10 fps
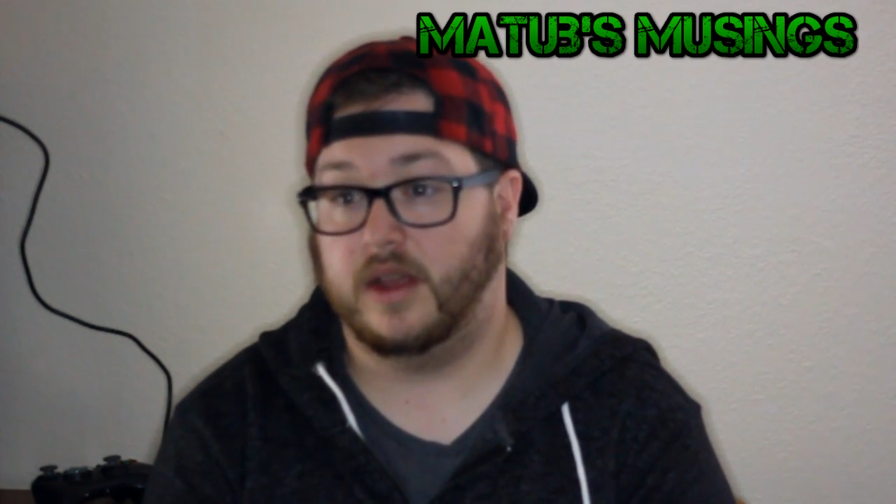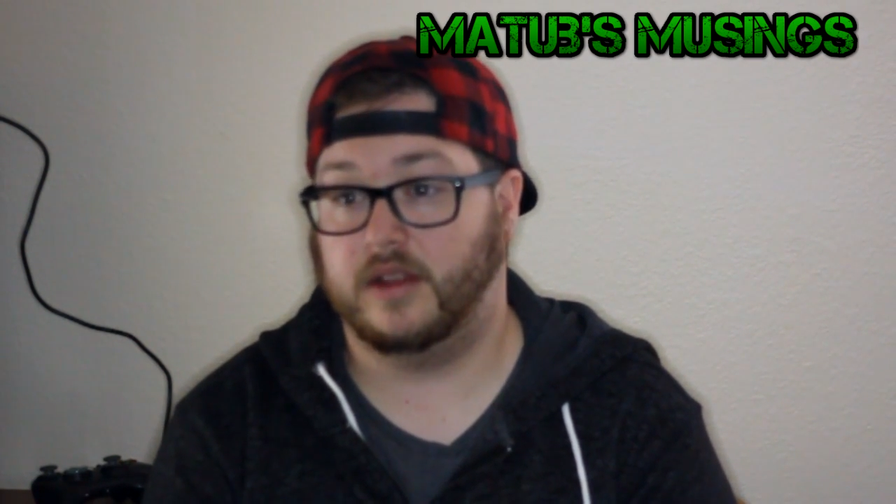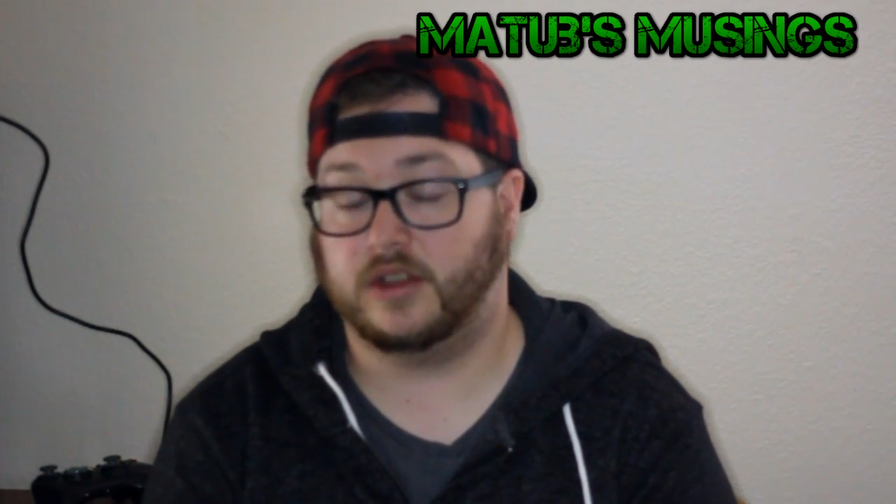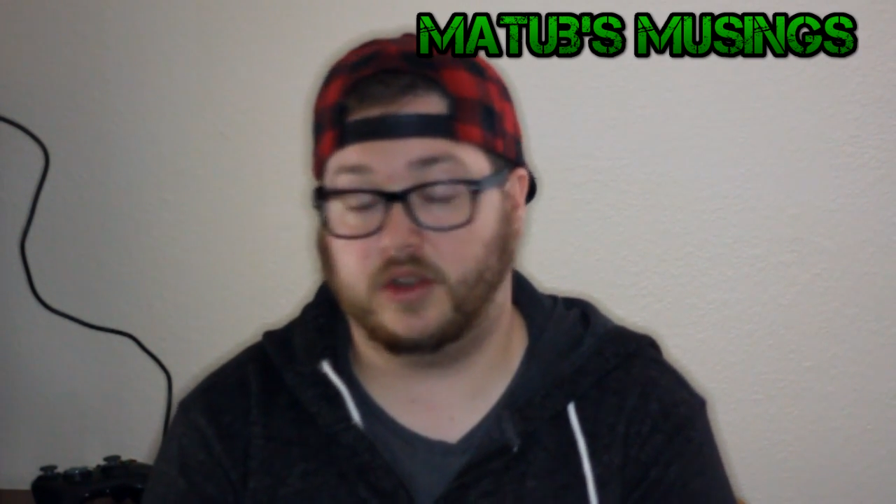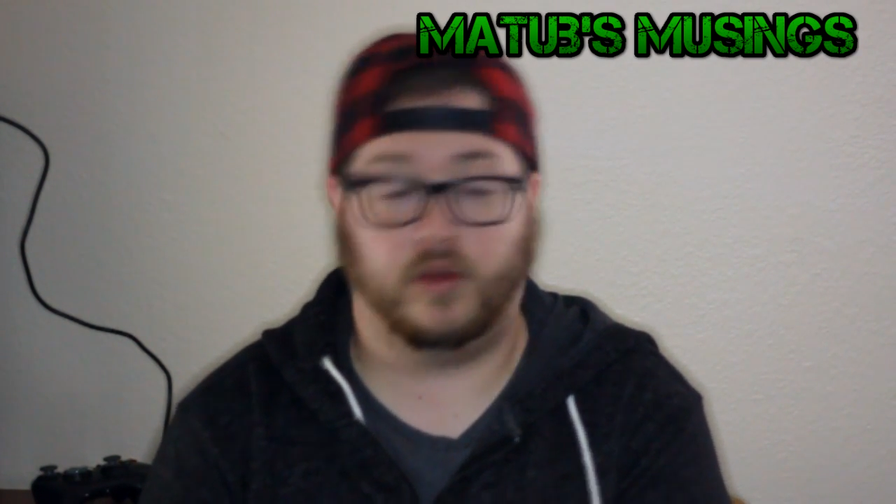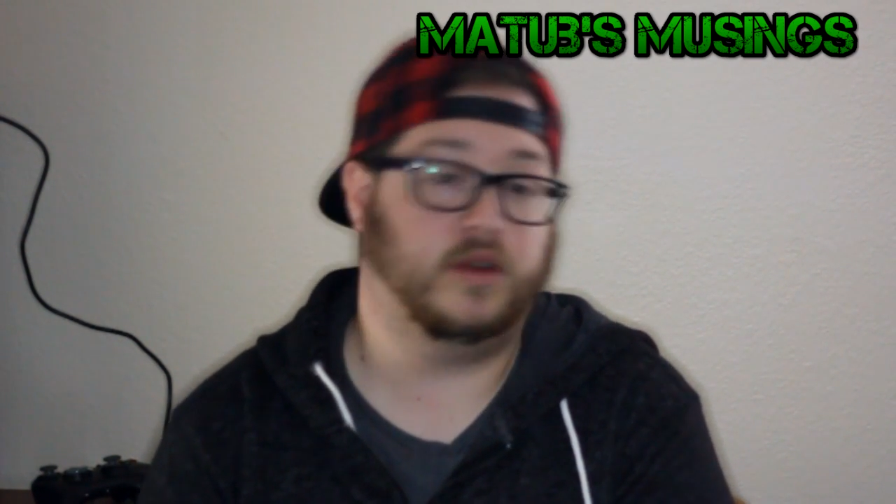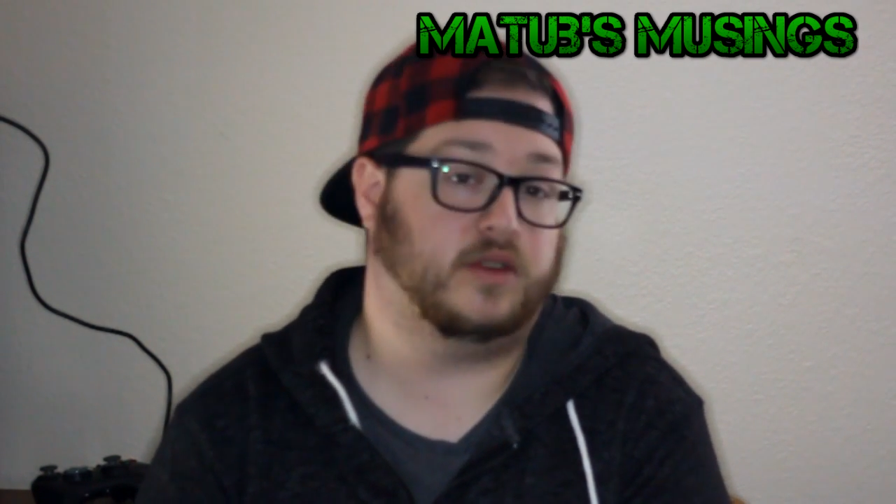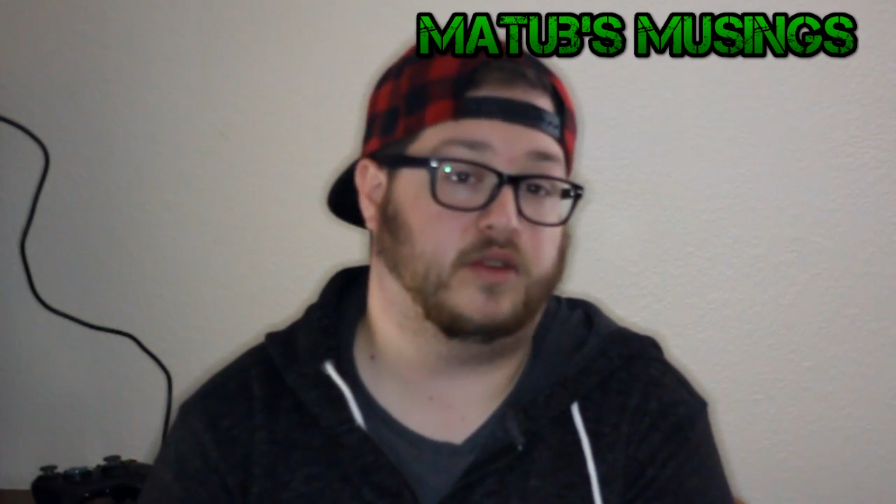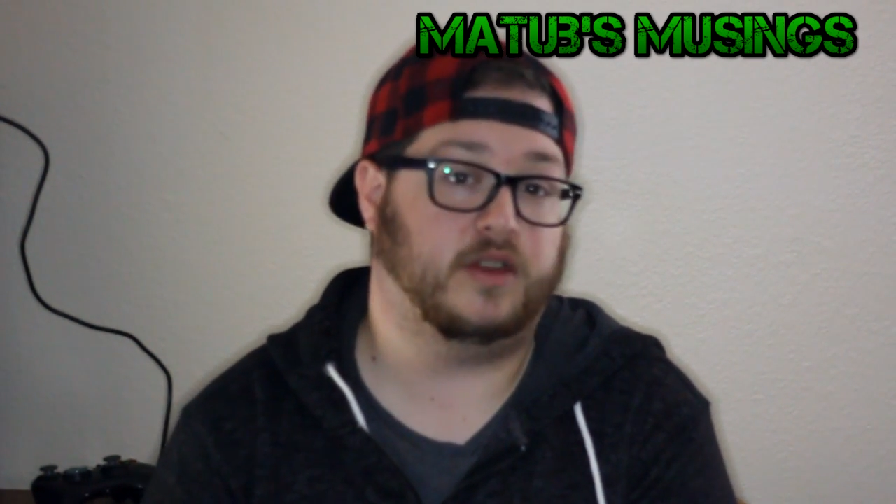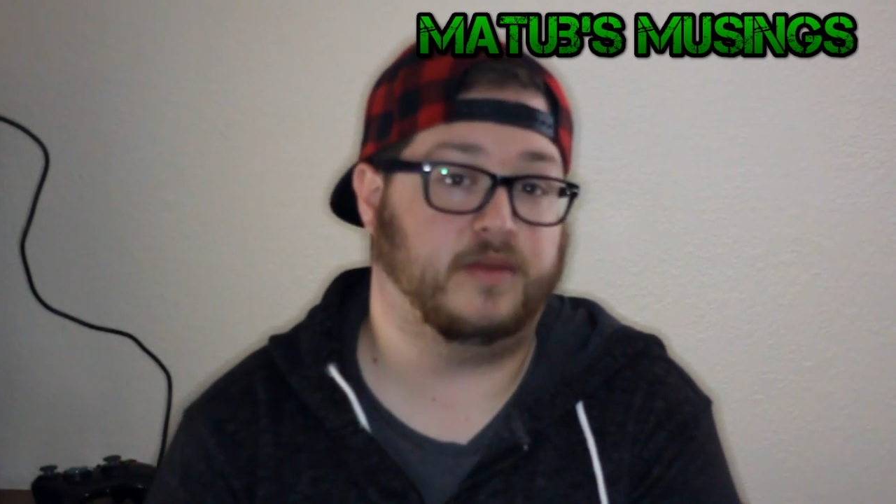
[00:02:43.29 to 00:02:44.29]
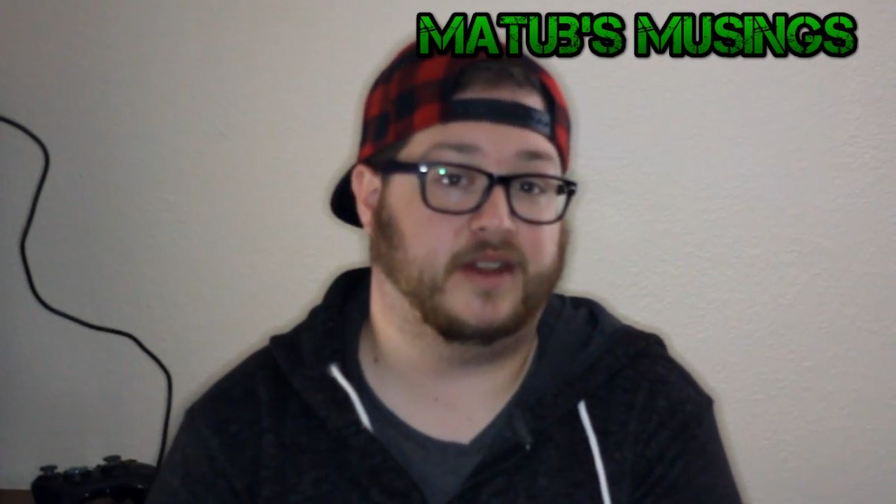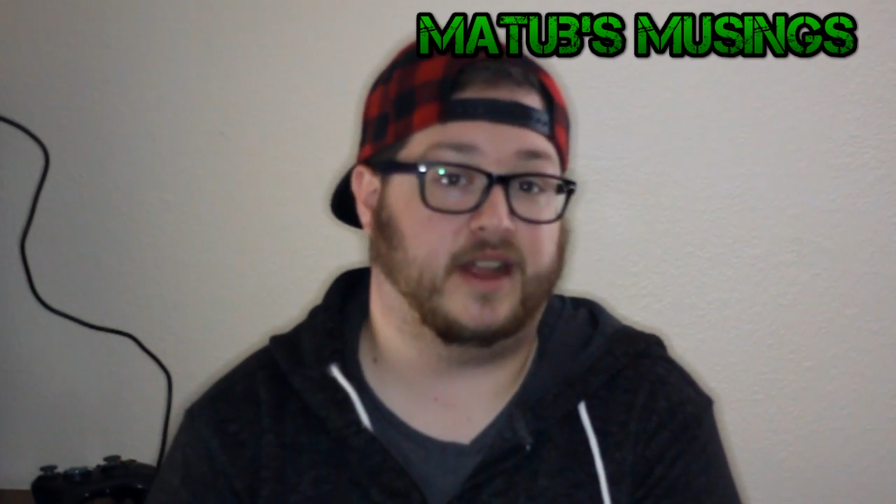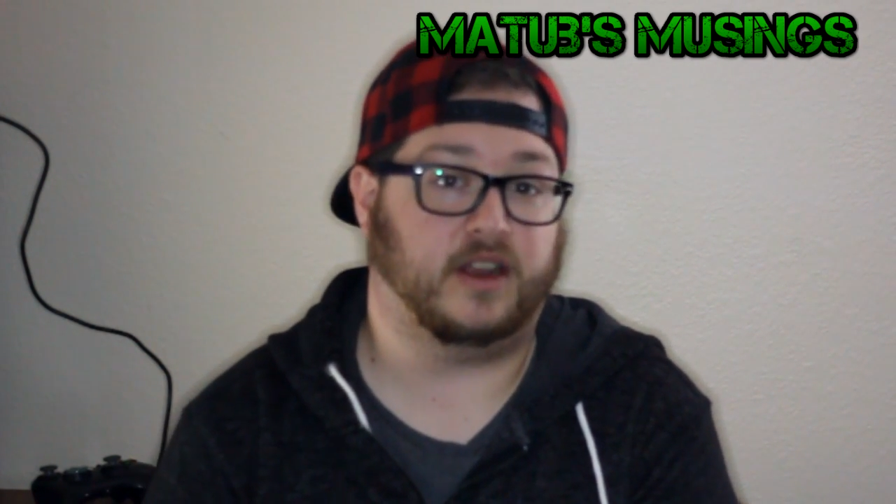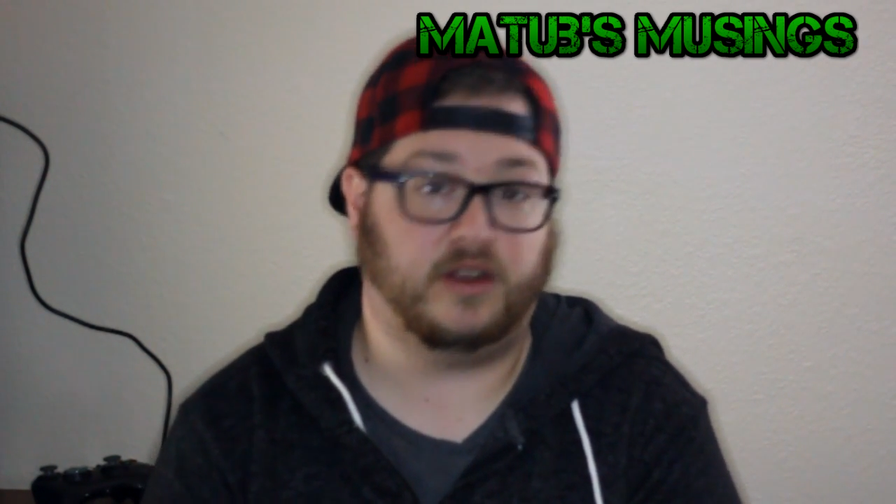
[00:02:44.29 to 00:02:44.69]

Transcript: The score is going to be a lot